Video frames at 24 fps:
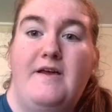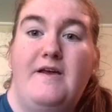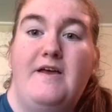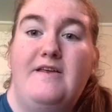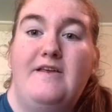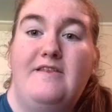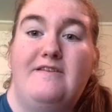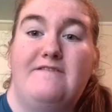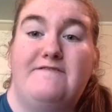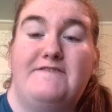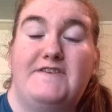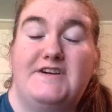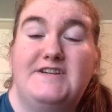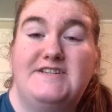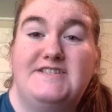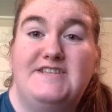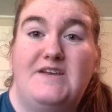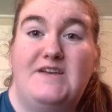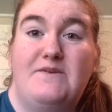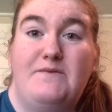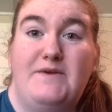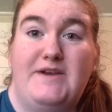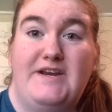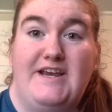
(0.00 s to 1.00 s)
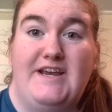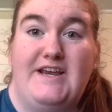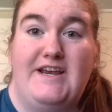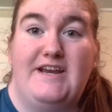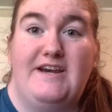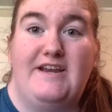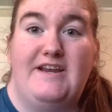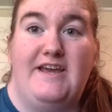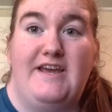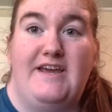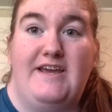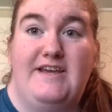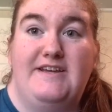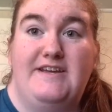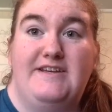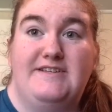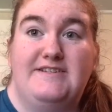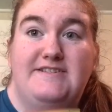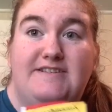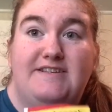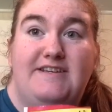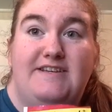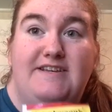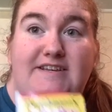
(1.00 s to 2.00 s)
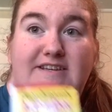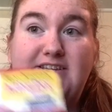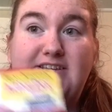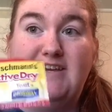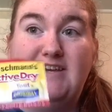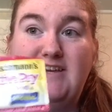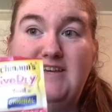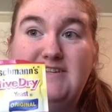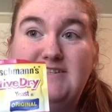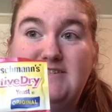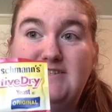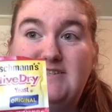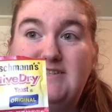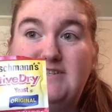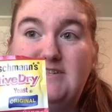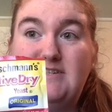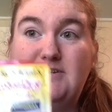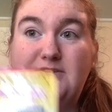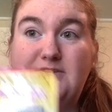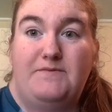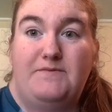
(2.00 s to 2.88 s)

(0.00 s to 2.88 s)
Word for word: The first thing we need is yeast.